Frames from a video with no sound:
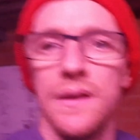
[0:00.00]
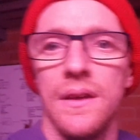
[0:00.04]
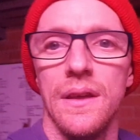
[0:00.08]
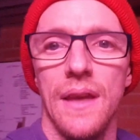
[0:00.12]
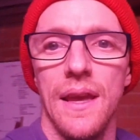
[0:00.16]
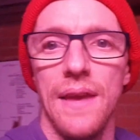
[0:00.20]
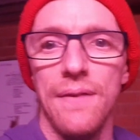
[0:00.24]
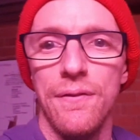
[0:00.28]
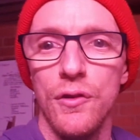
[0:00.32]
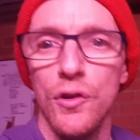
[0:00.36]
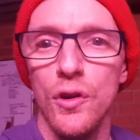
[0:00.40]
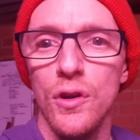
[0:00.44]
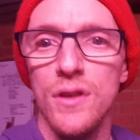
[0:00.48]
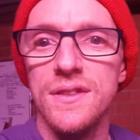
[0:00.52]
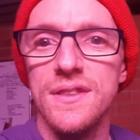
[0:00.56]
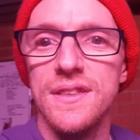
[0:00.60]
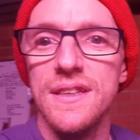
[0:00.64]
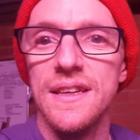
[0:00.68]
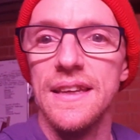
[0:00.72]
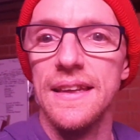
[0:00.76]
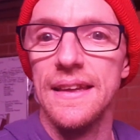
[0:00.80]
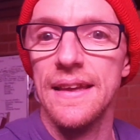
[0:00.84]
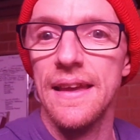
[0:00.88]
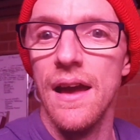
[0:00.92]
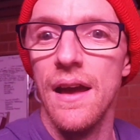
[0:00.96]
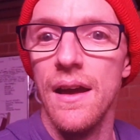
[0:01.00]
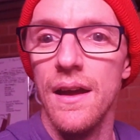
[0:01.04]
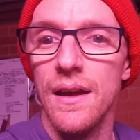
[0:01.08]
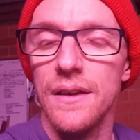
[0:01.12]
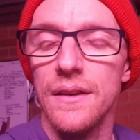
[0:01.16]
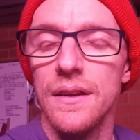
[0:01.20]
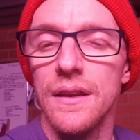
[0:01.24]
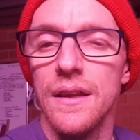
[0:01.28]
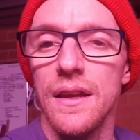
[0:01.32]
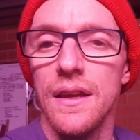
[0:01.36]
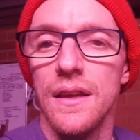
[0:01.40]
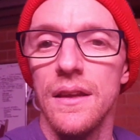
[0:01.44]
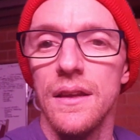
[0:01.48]
if you guys are going to
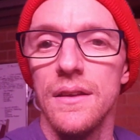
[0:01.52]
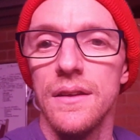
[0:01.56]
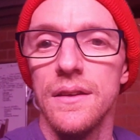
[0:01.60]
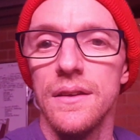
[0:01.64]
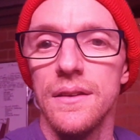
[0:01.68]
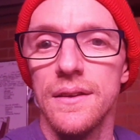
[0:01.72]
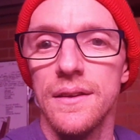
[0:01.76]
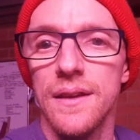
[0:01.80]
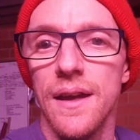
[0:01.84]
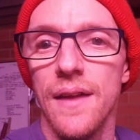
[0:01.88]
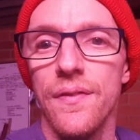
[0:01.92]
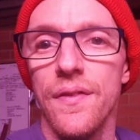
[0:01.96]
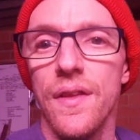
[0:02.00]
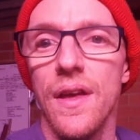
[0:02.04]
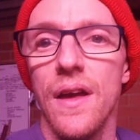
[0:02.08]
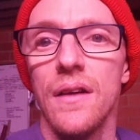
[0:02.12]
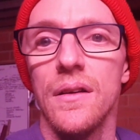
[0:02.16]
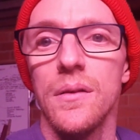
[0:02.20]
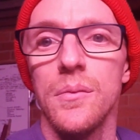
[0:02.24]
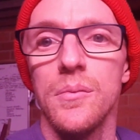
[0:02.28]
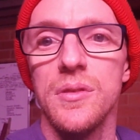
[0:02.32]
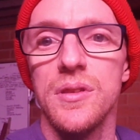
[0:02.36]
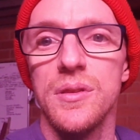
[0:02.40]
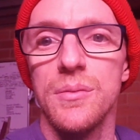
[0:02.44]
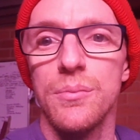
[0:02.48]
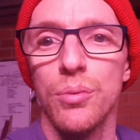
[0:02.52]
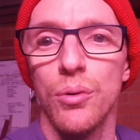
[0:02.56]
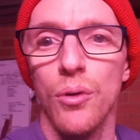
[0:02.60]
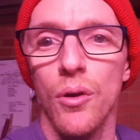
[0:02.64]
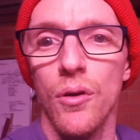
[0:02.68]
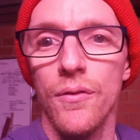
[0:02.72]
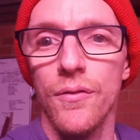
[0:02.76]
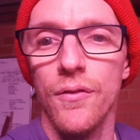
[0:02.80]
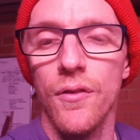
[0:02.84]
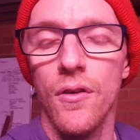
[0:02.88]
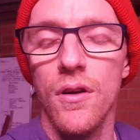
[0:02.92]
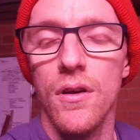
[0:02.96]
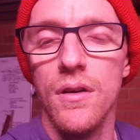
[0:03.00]
cut the aluminium
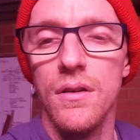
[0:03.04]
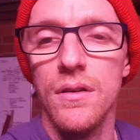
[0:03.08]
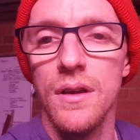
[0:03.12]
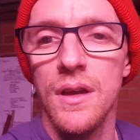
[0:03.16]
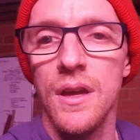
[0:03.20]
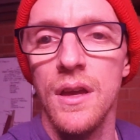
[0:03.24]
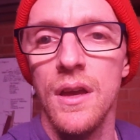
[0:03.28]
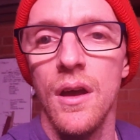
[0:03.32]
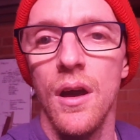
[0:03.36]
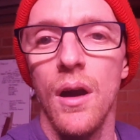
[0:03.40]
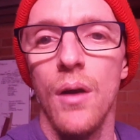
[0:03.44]
profile,